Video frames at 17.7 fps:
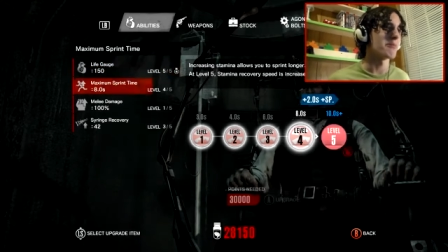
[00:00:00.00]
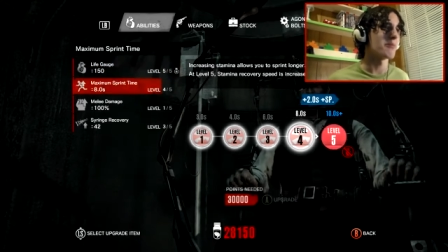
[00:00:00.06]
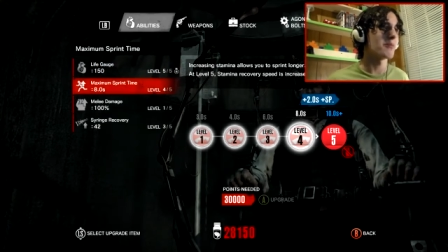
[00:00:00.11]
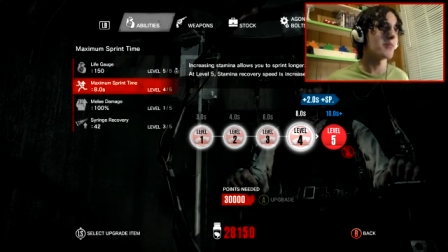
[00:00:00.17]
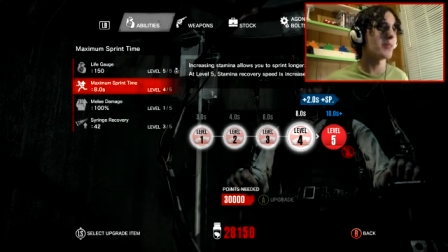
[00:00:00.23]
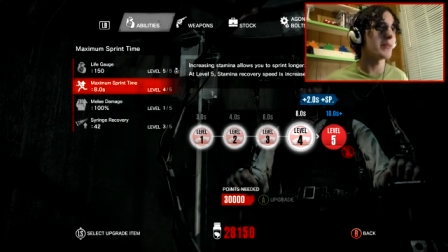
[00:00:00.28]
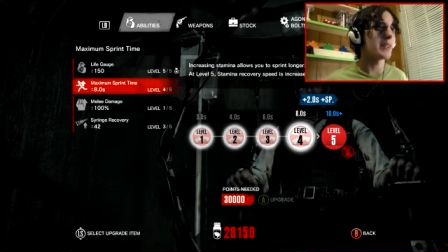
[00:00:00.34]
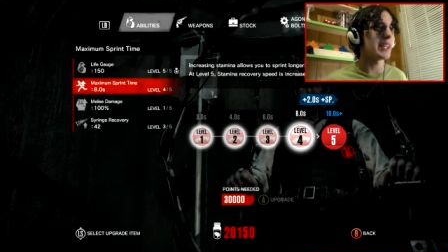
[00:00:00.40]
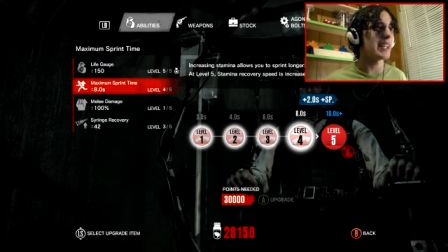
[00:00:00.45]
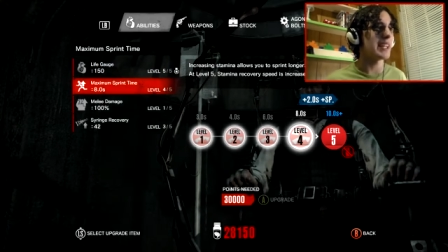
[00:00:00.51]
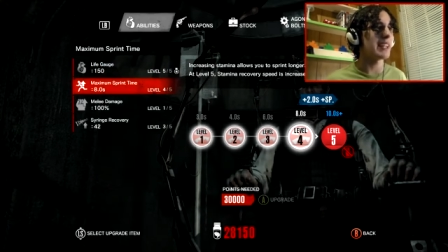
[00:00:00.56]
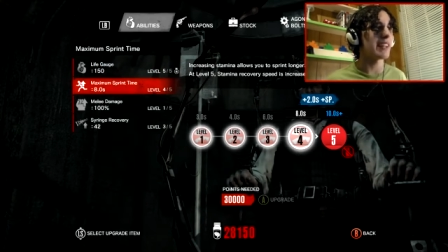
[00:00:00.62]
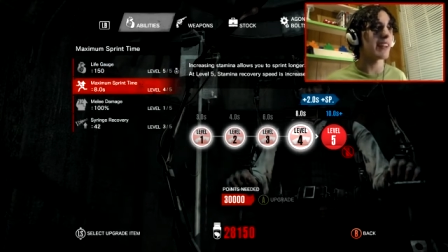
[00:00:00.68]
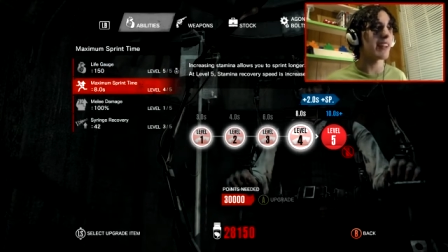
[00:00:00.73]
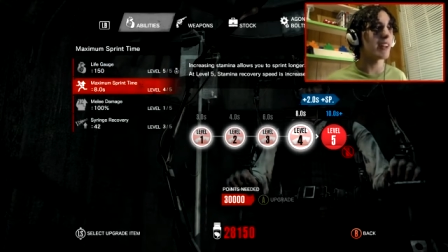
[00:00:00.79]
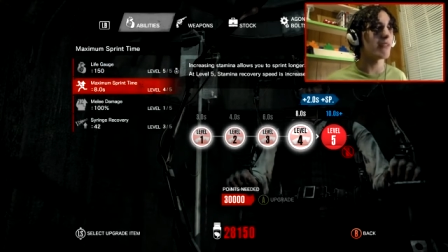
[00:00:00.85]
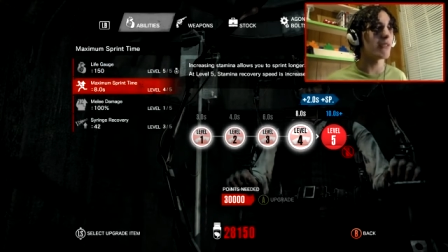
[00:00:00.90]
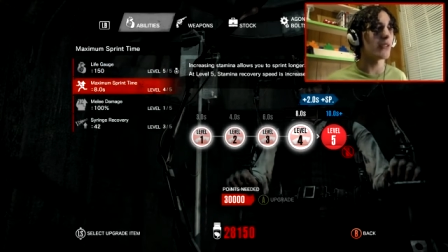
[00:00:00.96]
What we need to
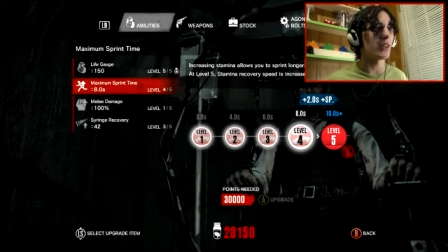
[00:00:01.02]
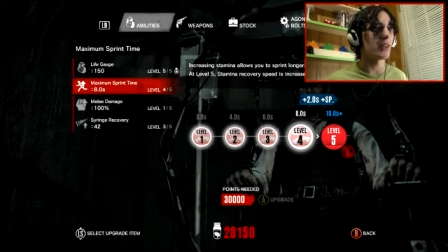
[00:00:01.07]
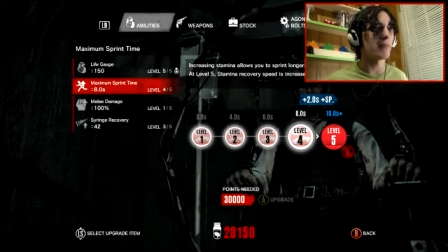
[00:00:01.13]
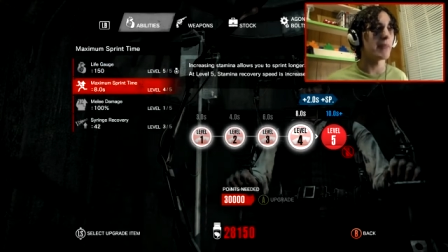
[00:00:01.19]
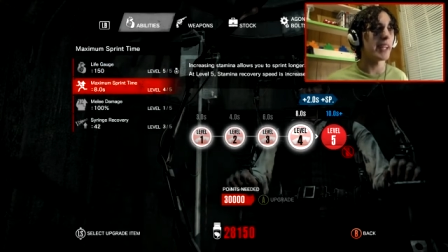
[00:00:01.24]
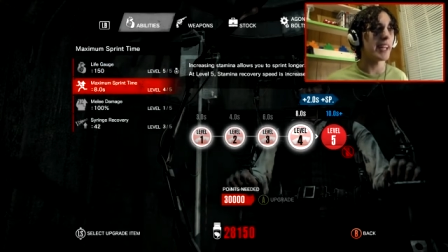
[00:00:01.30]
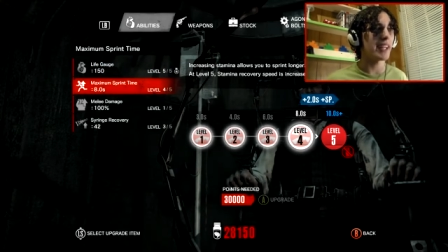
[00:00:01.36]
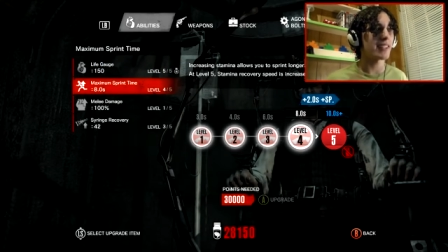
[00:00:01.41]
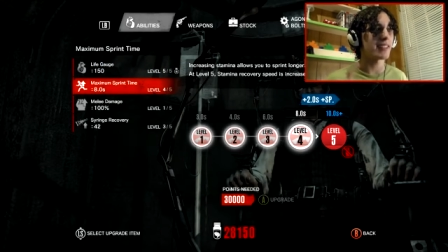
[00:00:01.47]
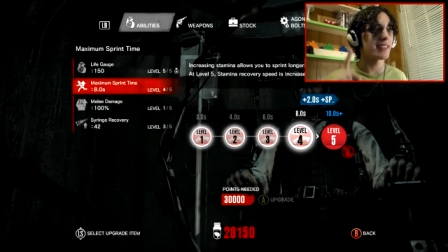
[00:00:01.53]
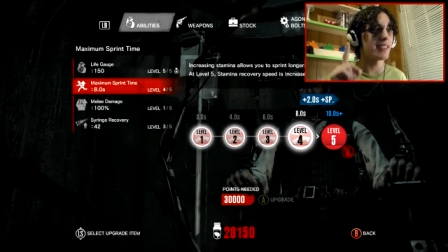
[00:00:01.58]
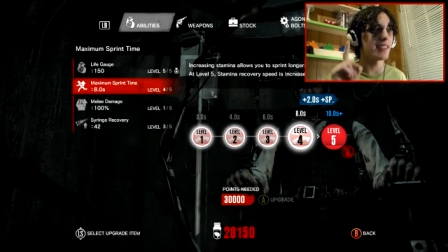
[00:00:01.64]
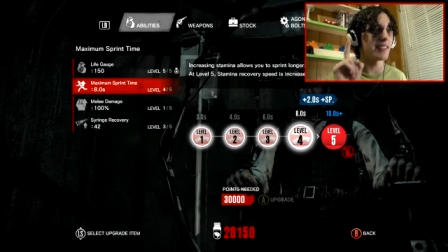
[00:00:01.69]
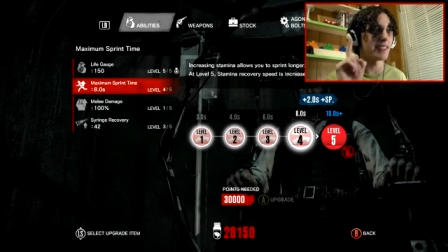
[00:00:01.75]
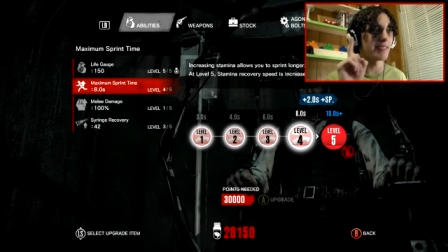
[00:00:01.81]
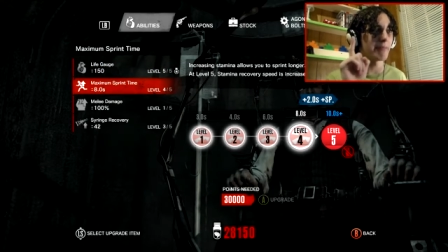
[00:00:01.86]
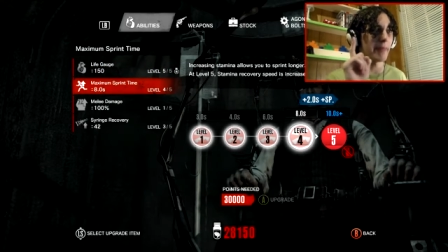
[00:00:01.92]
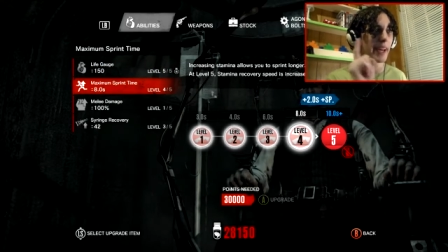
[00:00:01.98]
level up next
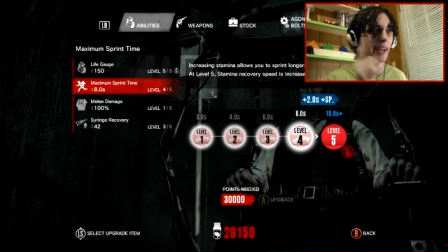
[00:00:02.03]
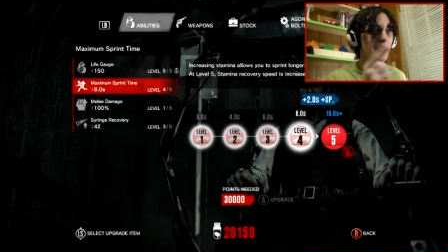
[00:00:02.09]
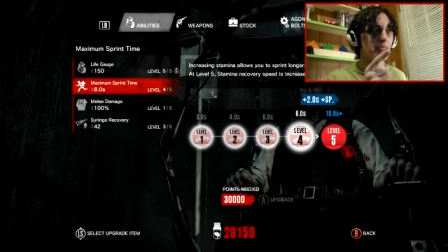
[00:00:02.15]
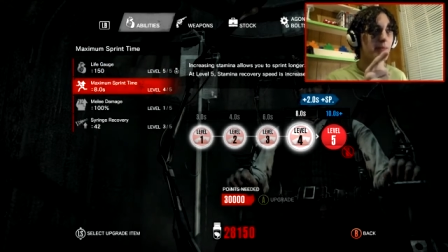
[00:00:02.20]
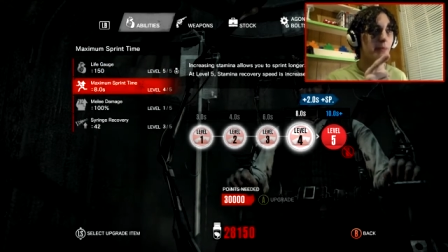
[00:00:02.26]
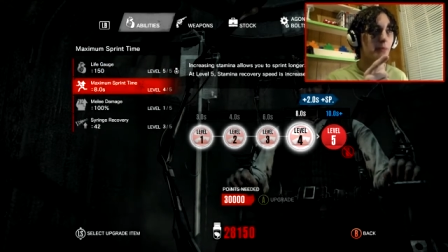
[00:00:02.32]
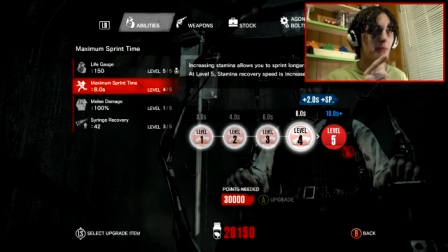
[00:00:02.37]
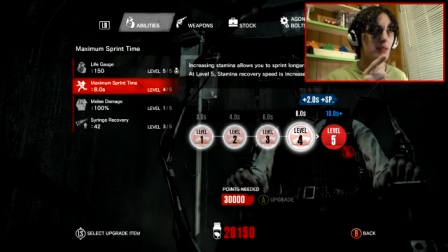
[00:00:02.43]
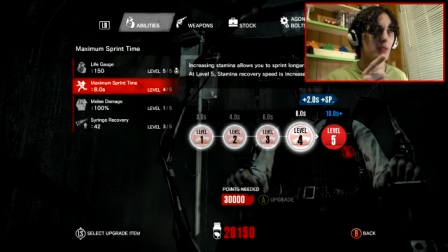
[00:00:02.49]
is maximum